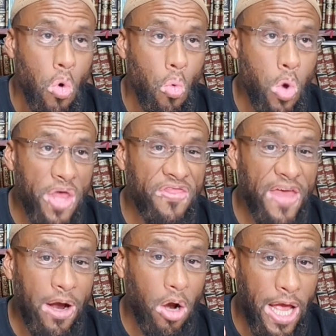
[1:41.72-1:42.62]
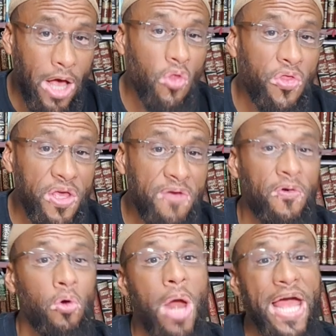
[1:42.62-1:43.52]
when they are healthy
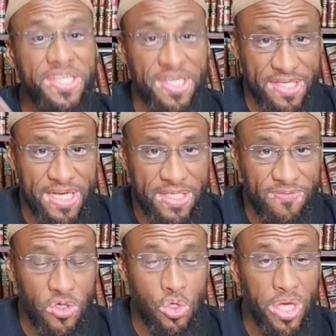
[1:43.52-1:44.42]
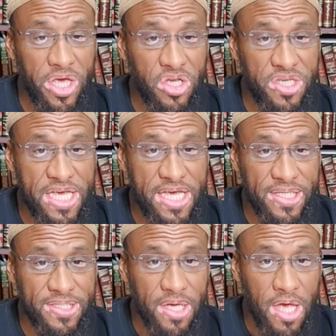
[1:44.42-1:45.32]
for righteousness, for doing good
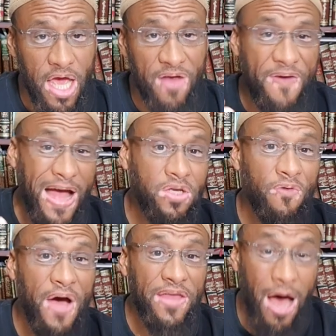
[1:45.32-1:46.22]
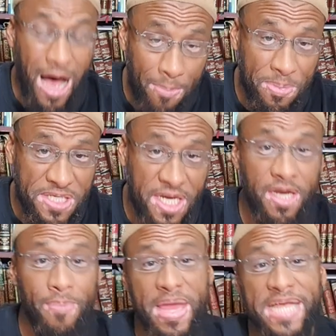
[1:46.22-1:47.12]
deeds. In fact, you'll find the opposite.
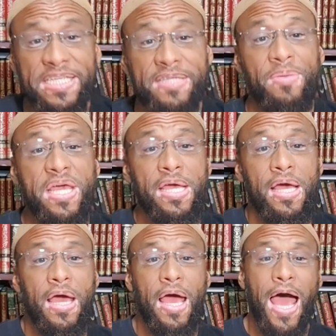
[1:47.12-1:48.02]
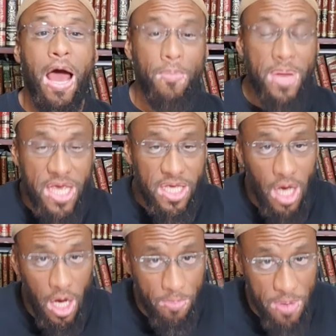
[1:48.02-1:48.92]
It amazes me how many
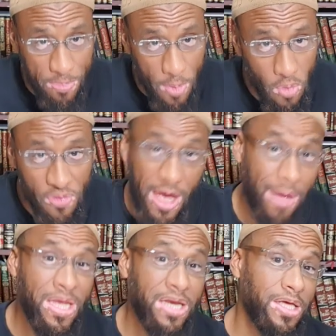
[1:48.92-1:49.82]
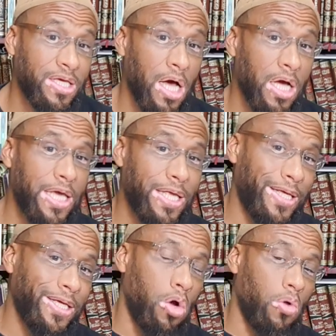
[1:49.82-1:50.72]
young people, I mean, young,
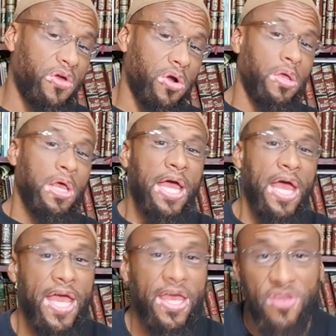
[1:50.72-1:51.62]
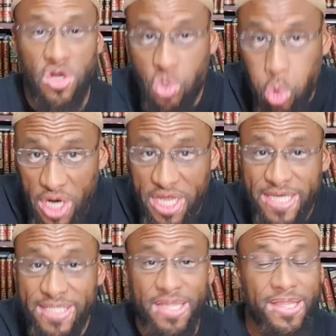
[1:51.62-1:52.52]
you know, they're in their
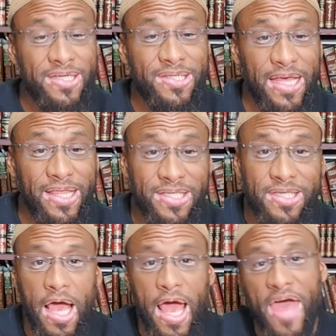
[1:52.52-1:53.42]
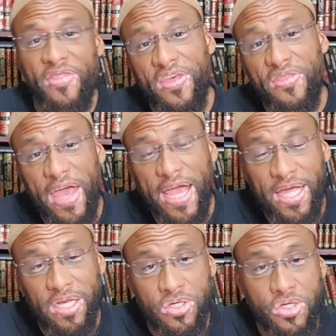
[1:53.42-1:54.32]
20s and things like this and then
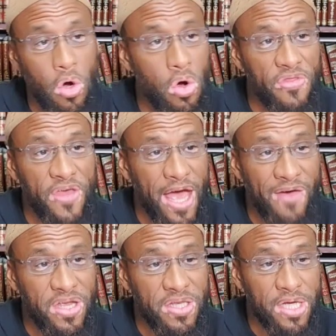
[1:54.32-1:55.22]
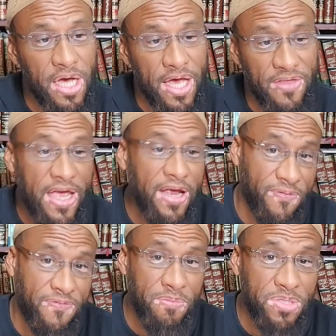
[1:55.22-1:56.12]
they don't they haven't uh, and they are
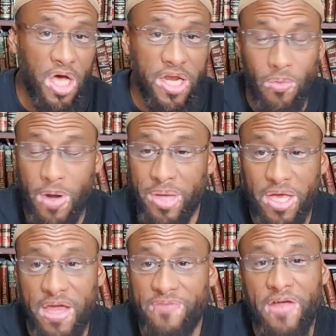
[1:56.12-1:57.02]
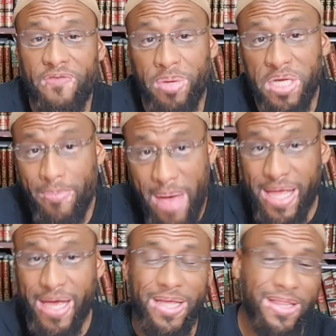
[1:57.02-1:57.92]
from saudi arabia and they've never been to
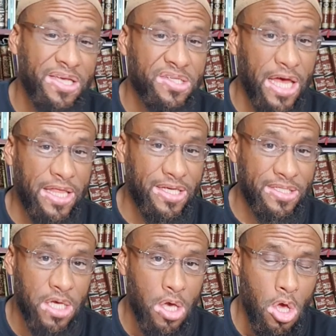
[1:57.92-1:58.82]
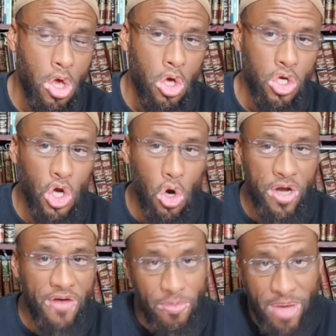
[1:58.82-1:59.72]
mecca and things like this you know
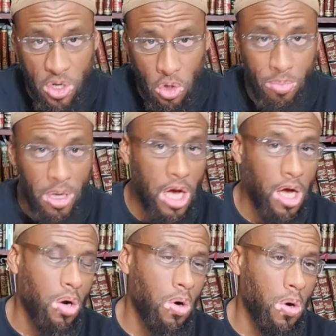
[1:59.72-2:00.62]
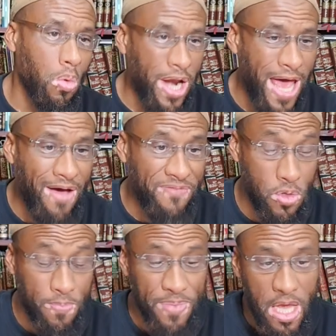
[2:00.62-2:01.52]
never made umrah or what have
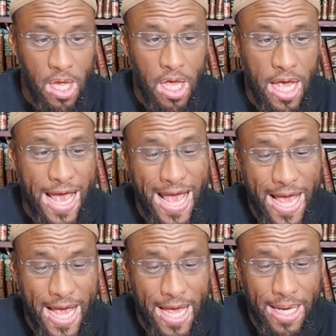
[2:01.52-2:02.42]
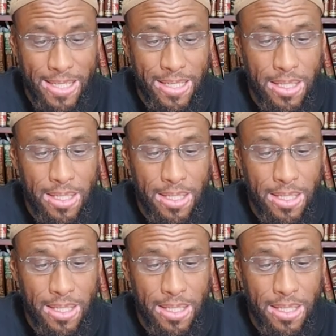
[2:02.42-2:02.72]
you and